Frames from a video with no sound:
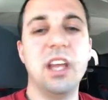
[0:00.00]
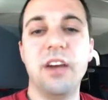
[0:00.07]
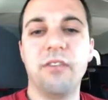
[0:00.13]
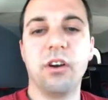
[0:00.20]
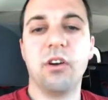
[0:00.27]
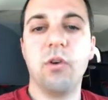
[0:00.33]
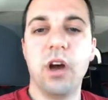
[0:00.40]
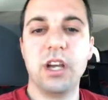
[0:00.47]

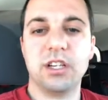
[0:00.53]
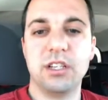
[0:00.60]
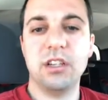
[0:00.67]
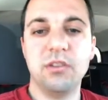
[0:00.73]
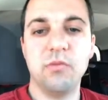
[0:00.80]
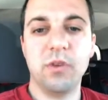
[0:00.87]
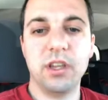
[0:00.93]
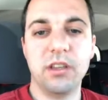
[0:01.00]
never
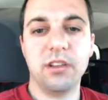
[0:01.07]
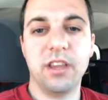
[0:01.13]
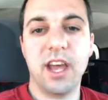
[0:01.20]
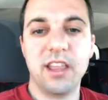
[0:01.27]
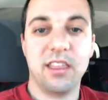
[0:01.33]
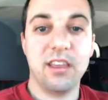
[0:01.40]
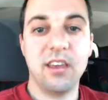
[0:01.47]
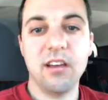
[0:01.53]
questioning whether
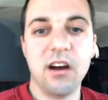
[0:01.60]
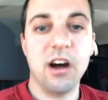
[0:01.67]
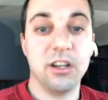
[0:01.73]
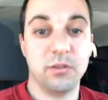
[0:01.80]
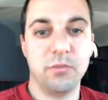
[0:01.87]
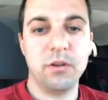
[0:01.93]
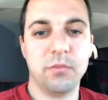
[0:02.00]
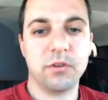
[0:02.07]
that thing ought
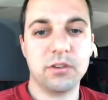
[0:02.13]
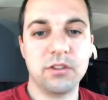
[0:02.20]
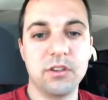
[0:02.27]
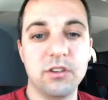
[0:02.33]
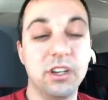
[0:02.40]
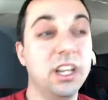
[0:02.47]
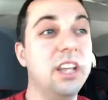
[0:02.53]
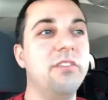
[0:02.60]
to be
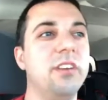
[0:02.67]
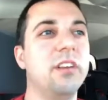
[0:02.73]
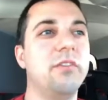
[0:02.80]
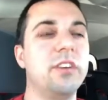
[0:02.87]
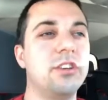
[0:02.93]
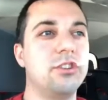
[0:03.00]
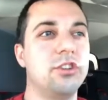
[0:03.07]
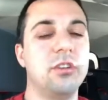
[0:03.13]
pursued, and even
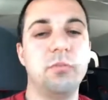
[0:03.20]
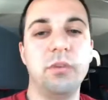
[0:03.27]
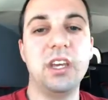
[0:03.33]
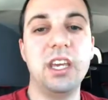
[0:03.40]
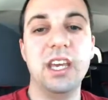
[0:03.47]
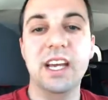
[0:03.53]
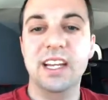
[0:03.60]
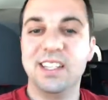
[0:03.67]
if it should
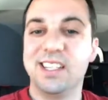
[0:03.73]
be,